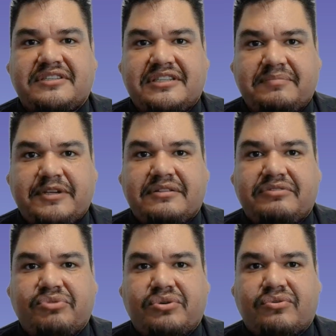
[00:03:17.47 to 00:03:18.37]
is typically
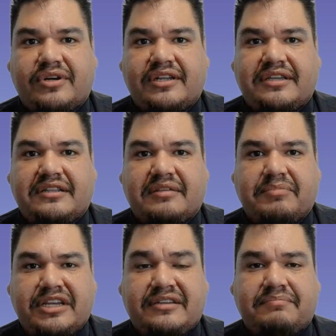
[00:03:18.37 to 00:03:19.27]
recorded in the
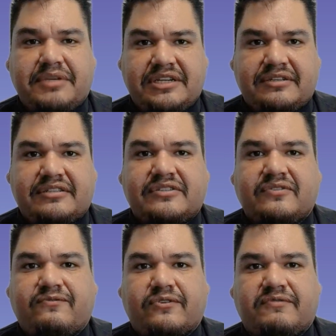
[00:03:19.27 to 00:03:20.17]
meeting minutes
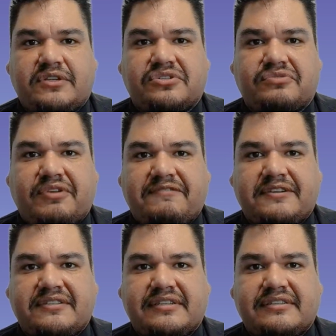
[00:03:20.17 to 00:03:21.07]
for future
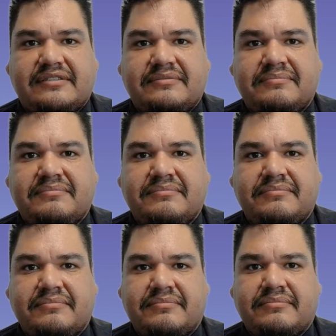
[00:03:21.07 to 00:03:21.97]
references.
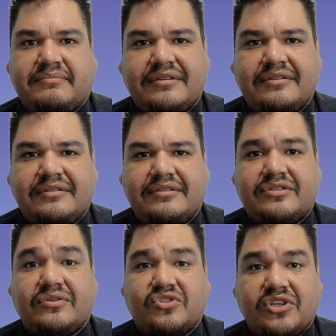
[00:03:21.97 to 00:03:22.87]

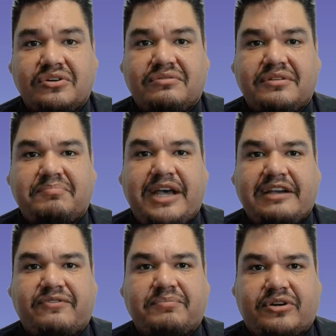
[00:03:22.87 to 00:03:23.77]
So, circling back
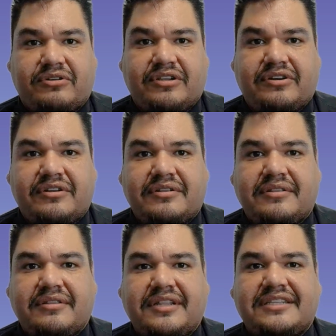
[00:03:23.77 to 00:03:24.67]
from earlier,
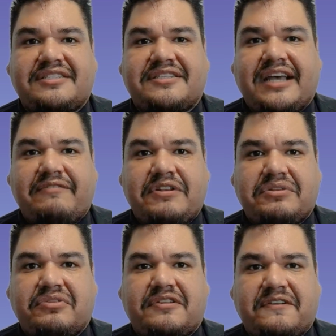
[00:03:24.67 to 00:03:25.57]
let's dive
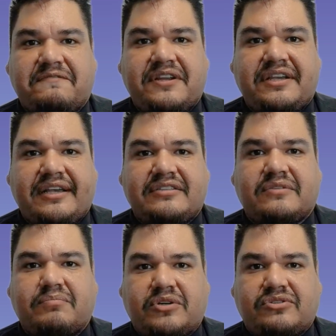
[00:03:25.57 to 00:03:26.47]
into the different kinds
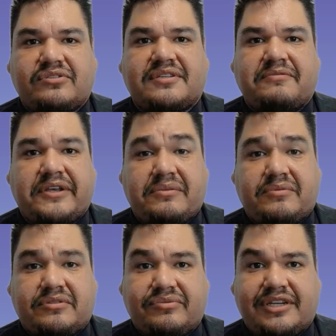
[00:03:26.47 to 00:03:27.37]
of motions
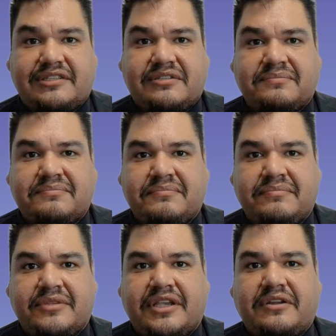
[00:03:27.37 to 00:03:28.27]
available to us.
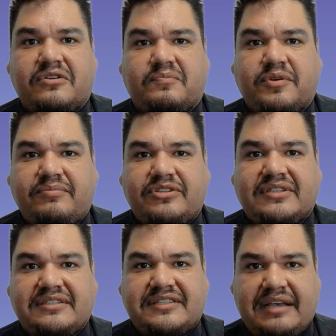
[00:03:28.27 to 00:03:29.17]
In our previous
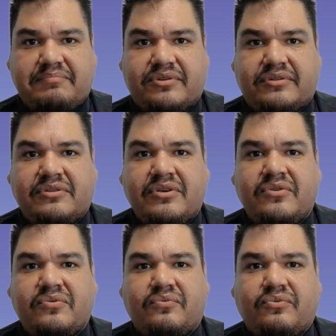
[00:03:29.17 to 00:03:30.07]
example,
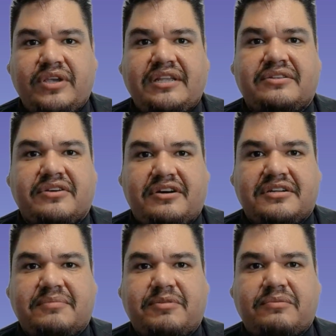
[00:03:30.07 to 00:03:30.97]
we
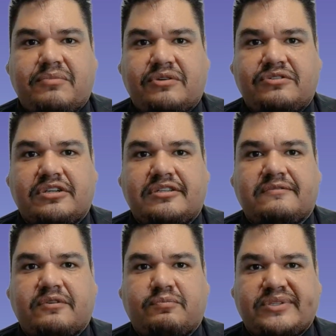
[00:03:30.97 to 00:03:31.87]
talked about motions
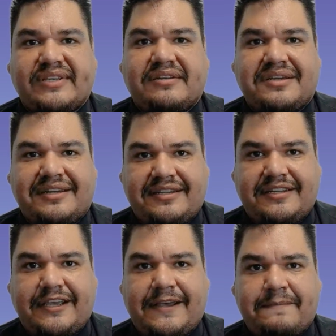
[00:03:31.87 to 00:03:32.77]
for presenting an
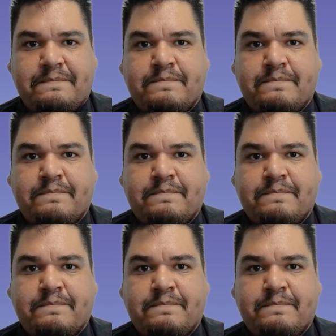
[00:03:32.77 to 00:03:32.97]
idea,